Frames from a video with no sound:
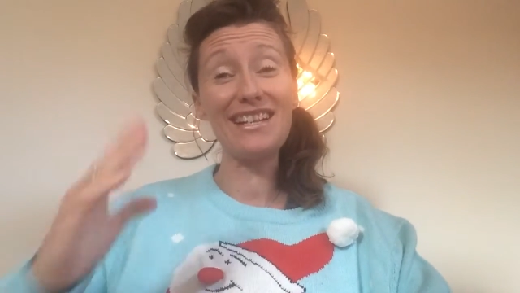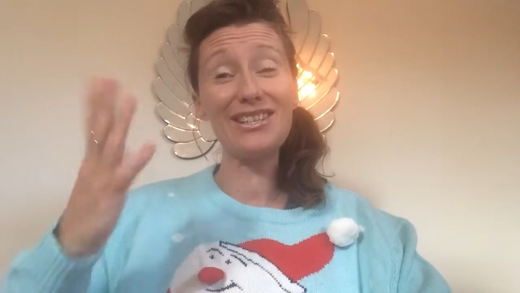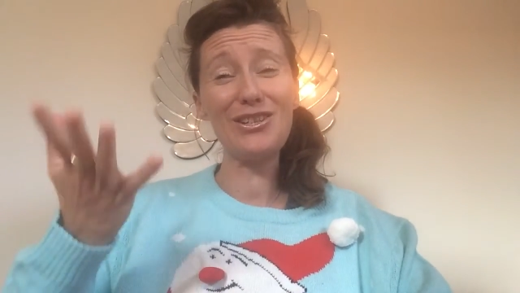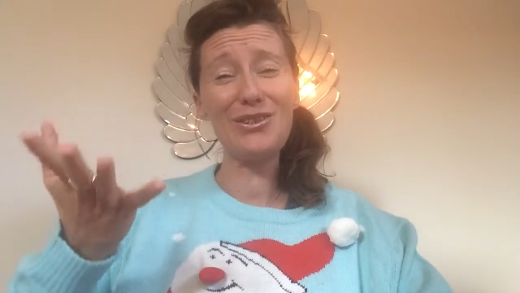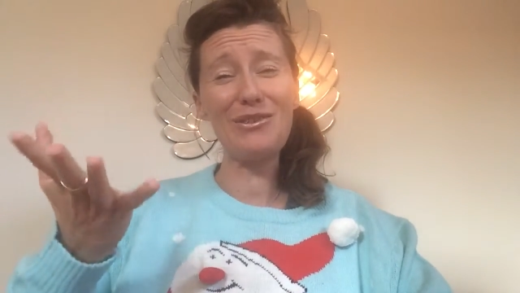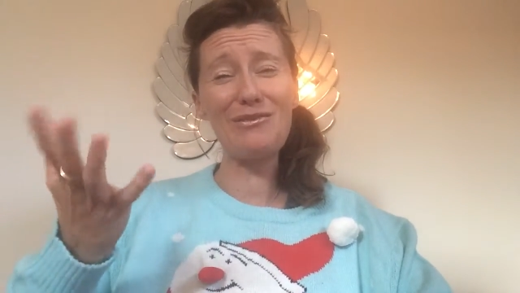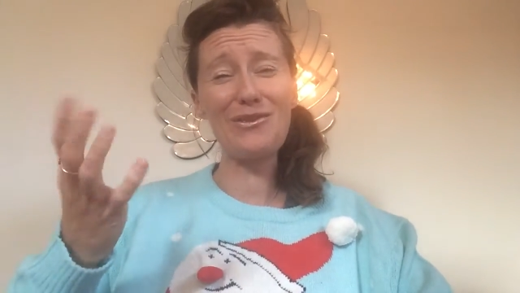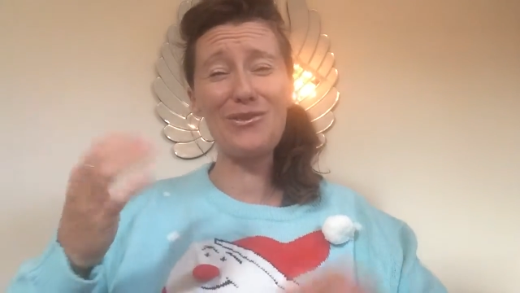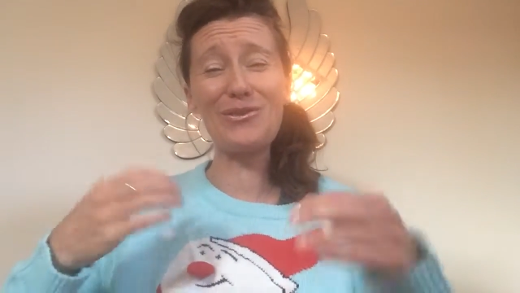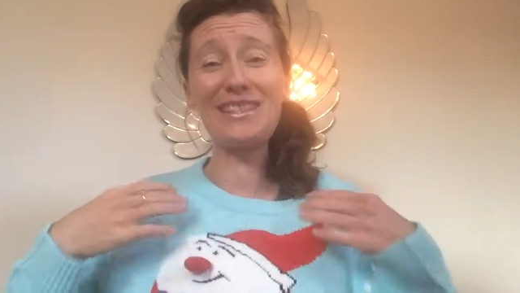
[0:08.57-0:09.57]
And you, of
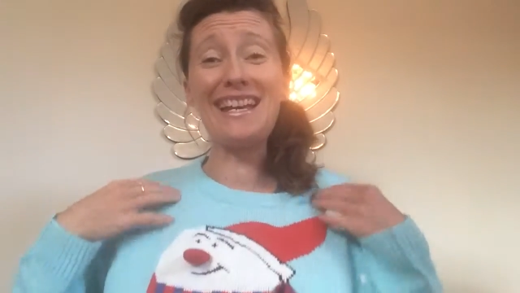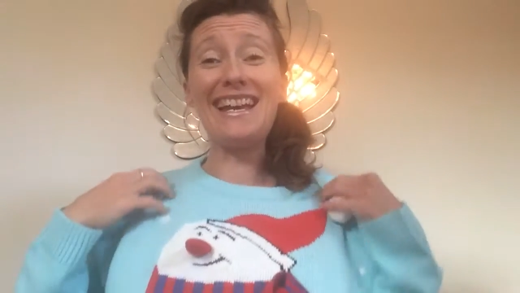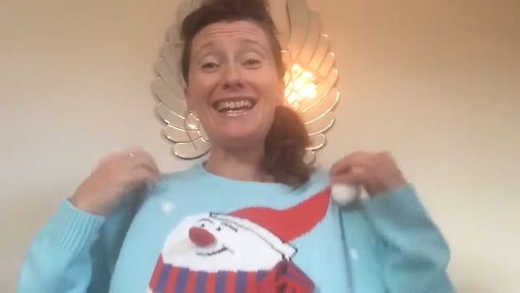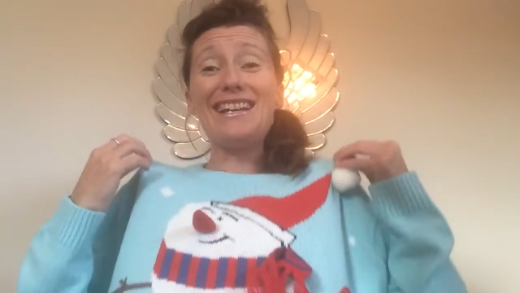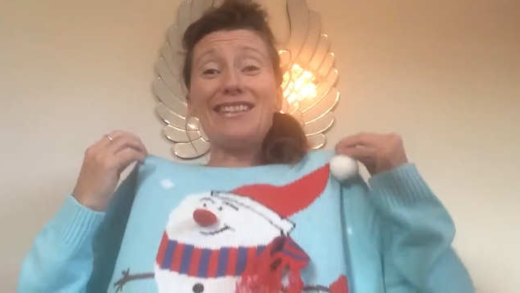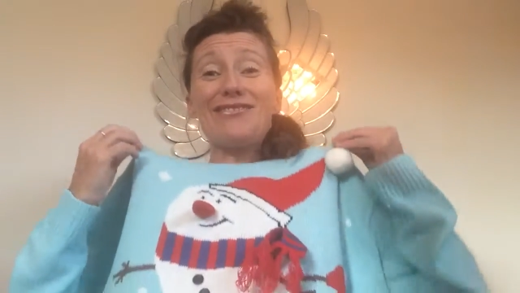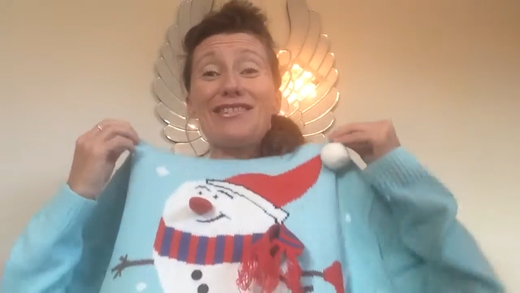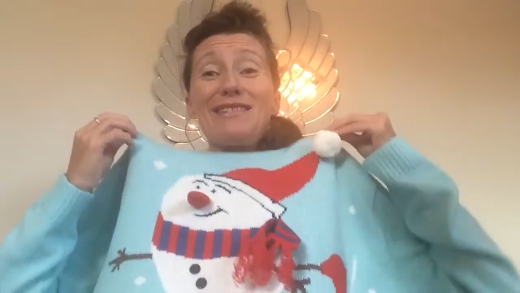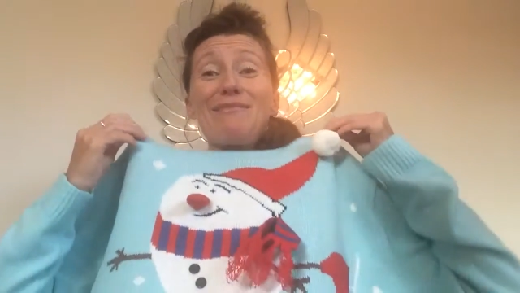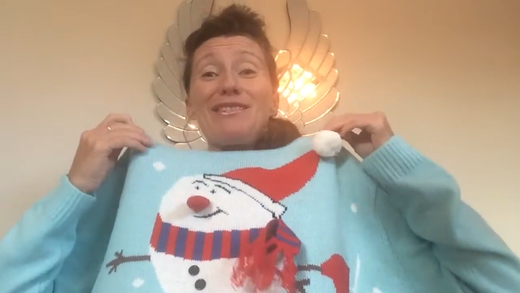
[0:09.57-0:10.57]
course,
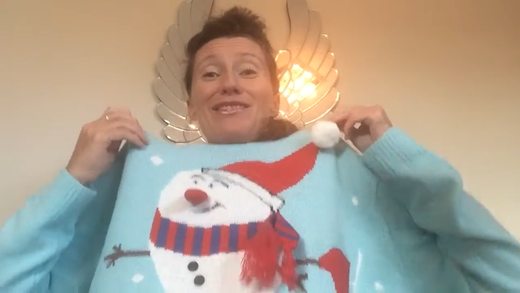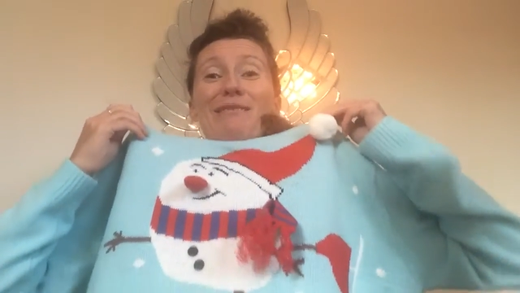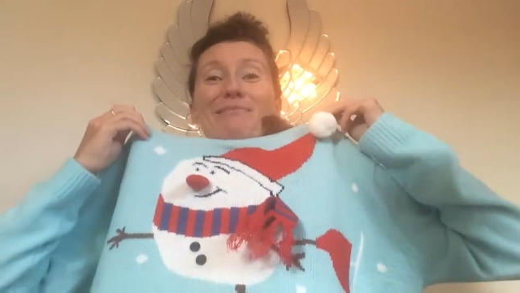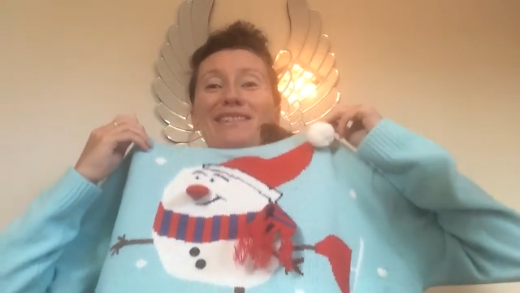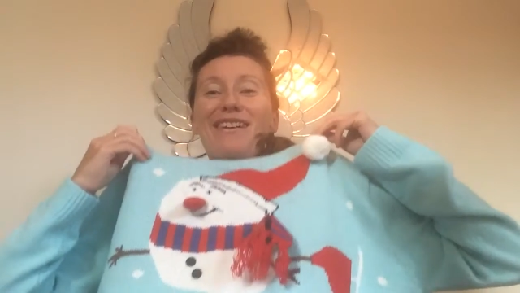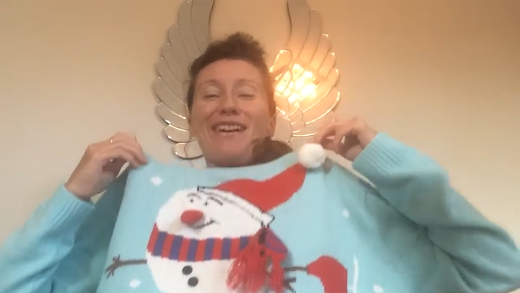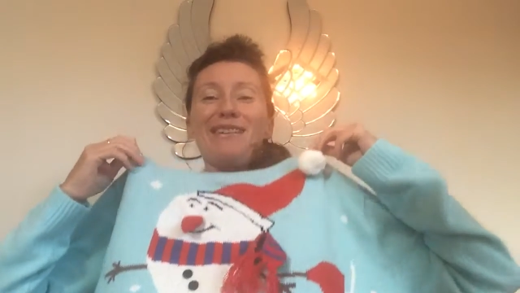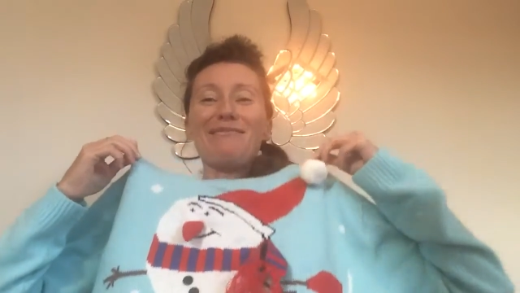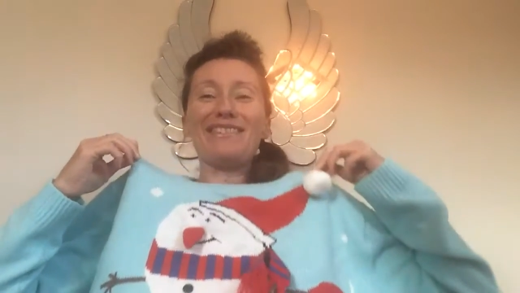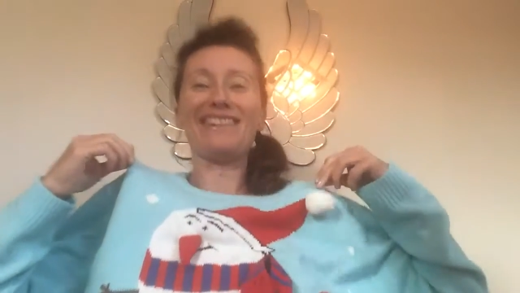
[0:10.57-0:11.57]
Christmas jumper time.